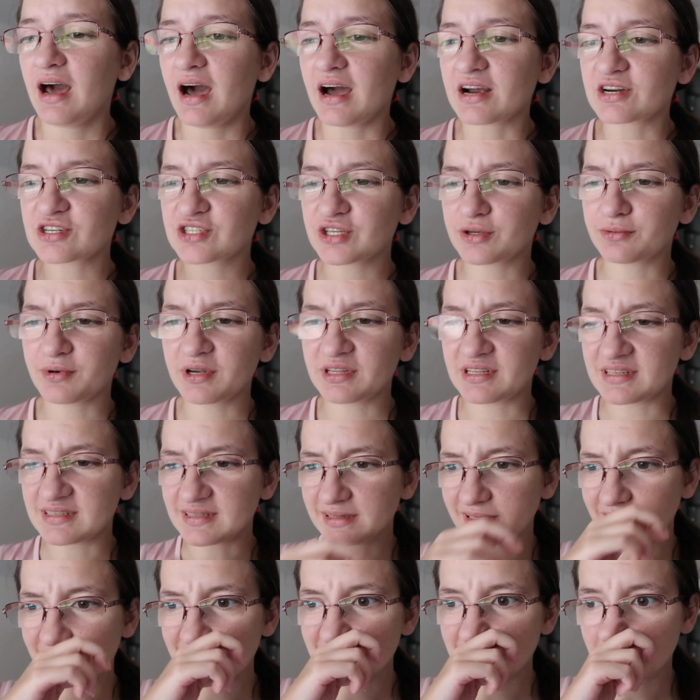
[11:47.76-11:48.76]
I actually read
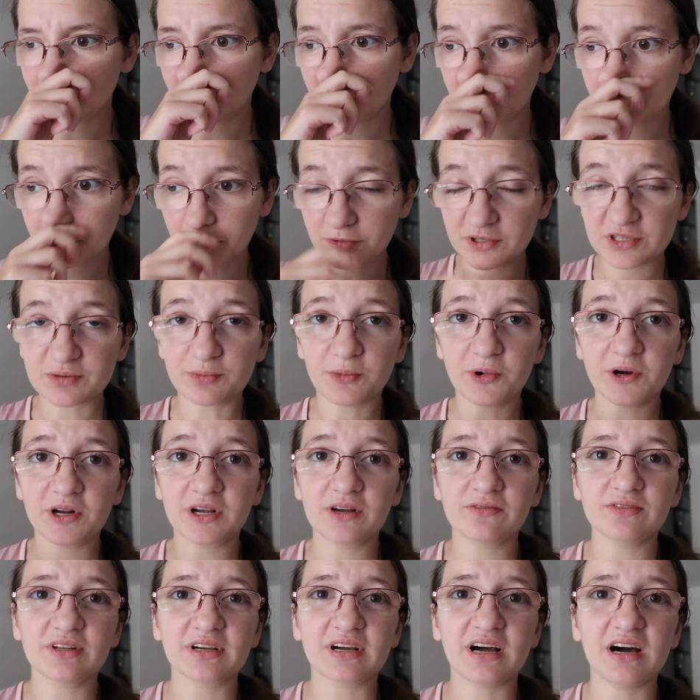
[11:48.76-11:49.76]
this list somebody wrote this
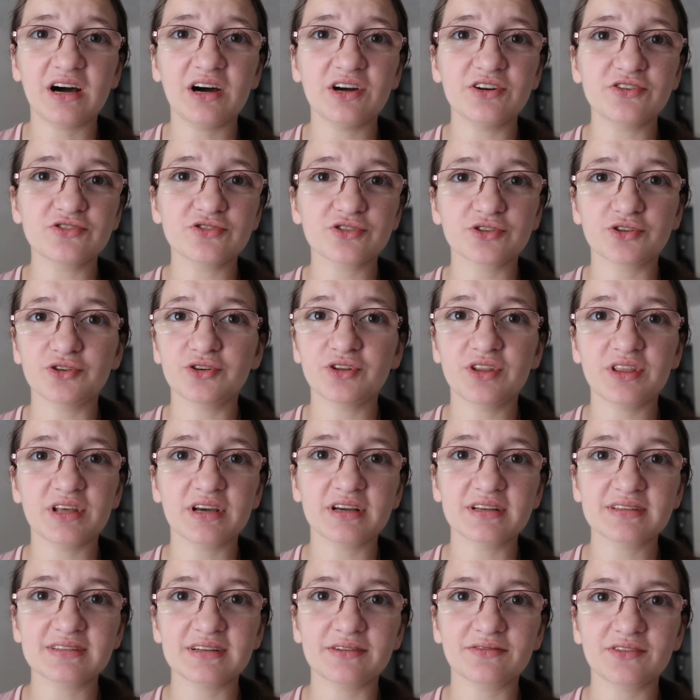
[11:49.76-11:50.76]
morning of like 100 good
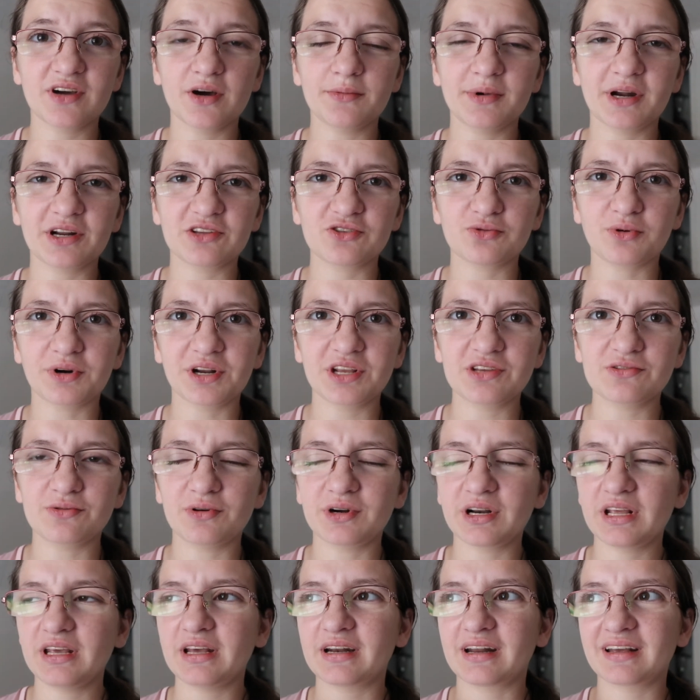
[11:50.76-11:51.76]
things that have come out of
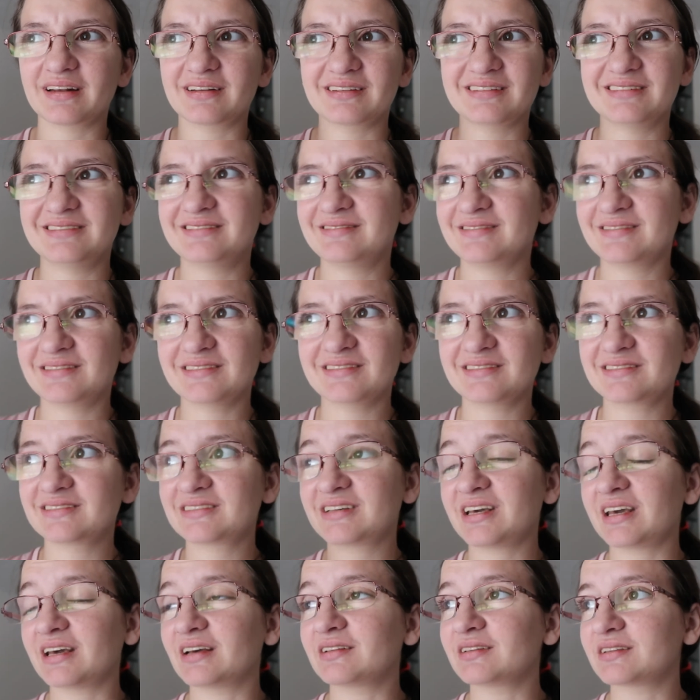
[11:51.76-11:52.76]
2020, and I
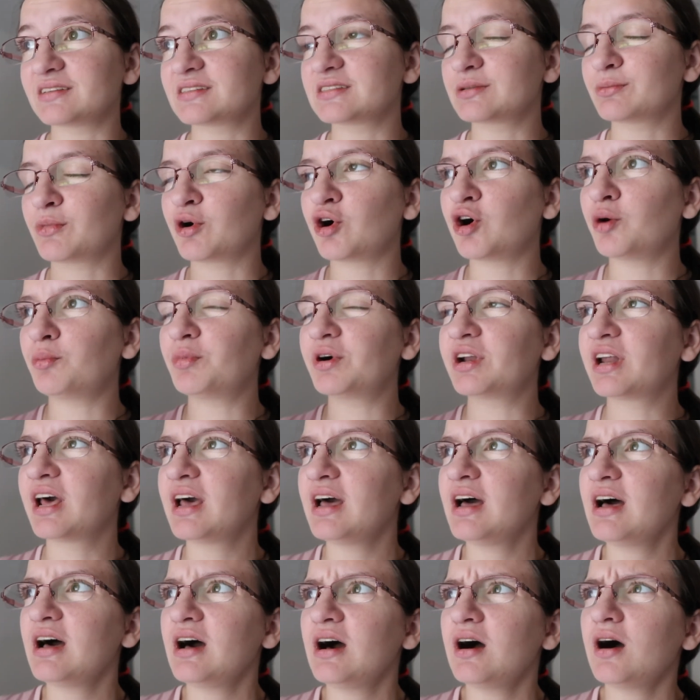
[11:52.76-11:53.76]
can't list them all, but
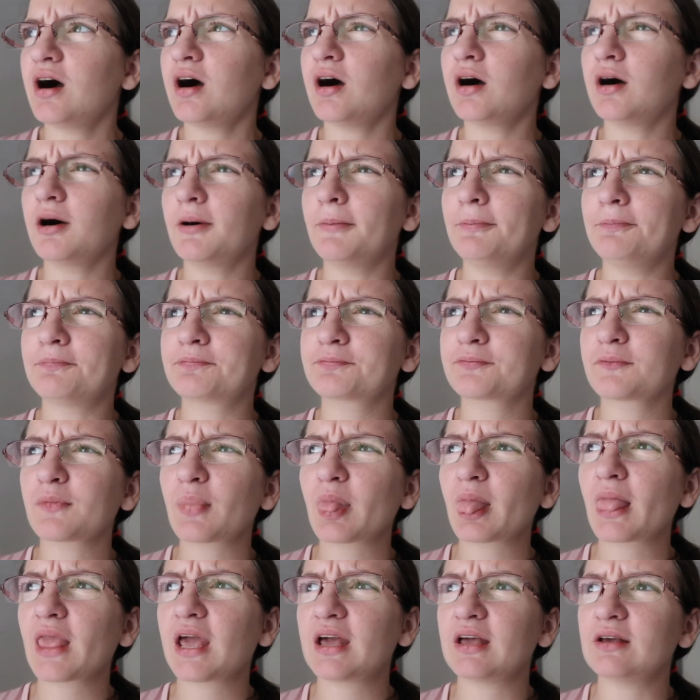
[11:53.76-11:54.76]
um,
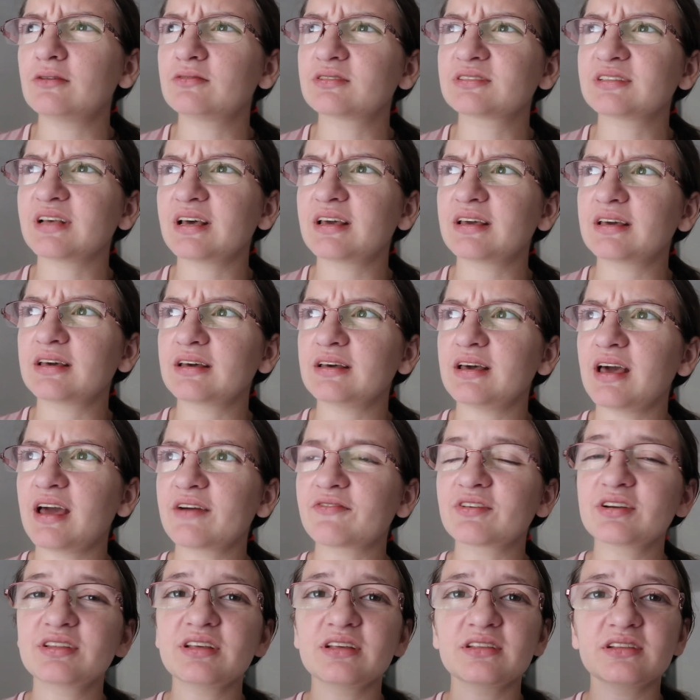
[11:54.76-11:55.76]
it was like
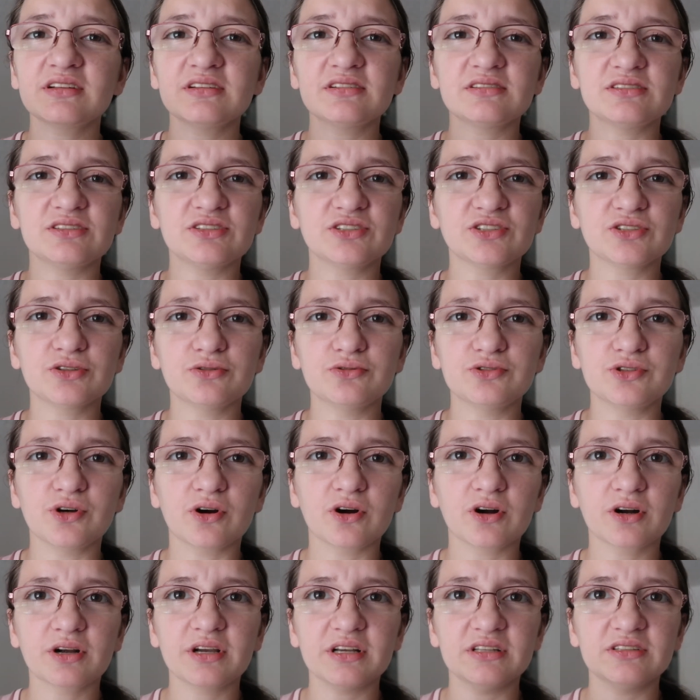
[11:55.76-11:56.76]
everything that is so
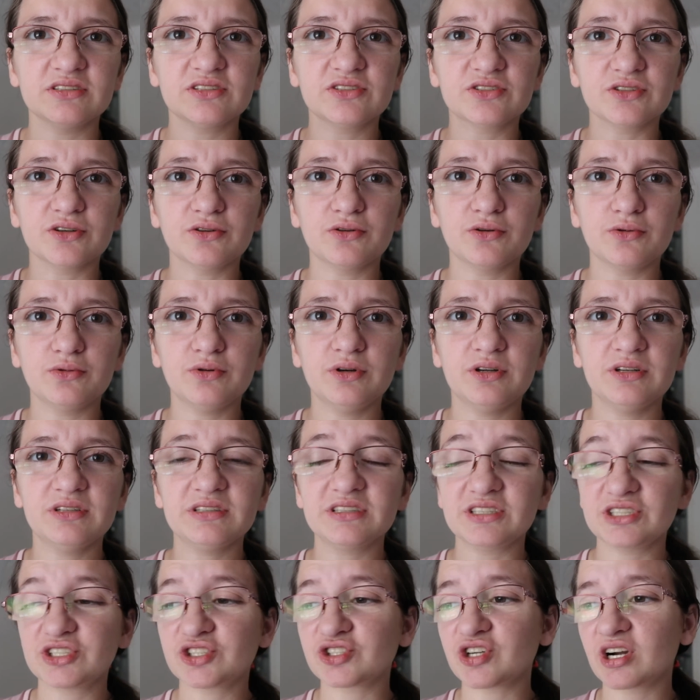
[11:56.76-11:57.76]
dark and so
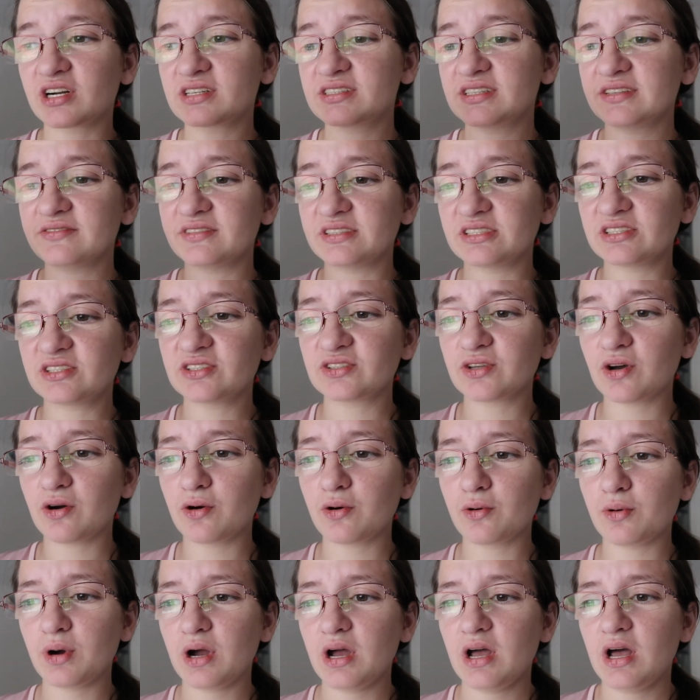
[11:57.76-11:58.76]
destructive and
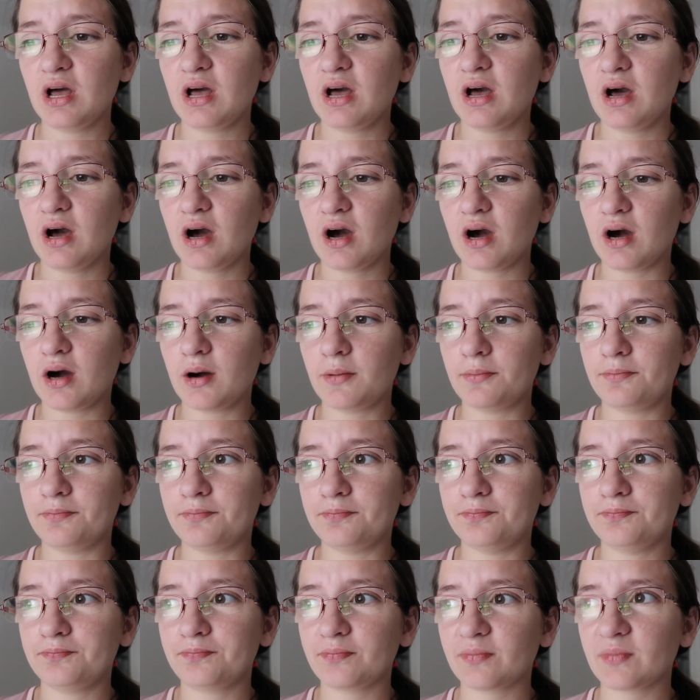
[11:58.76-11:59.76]
so
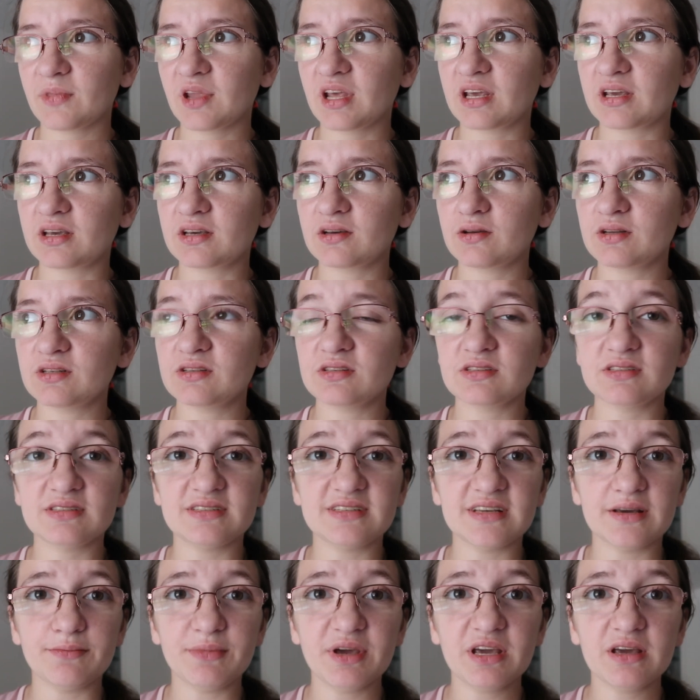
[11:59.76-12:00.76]
um, like
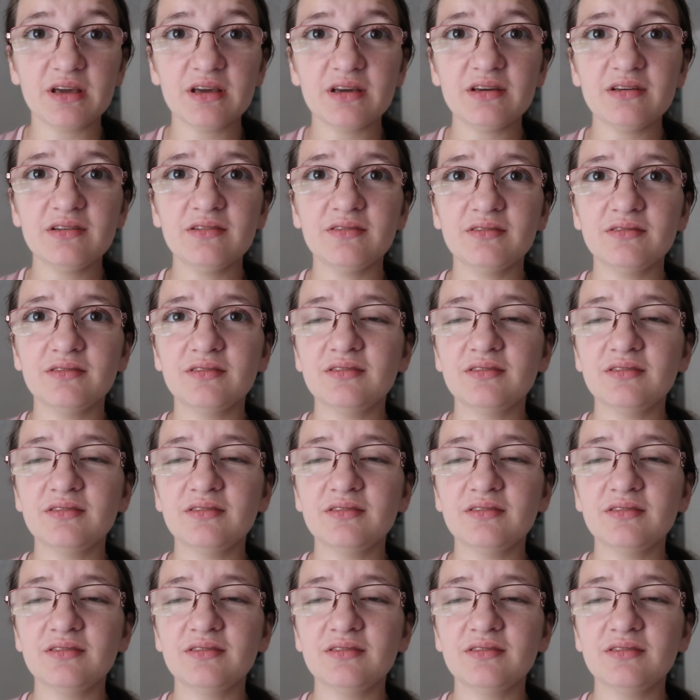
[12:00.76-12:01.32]
dimming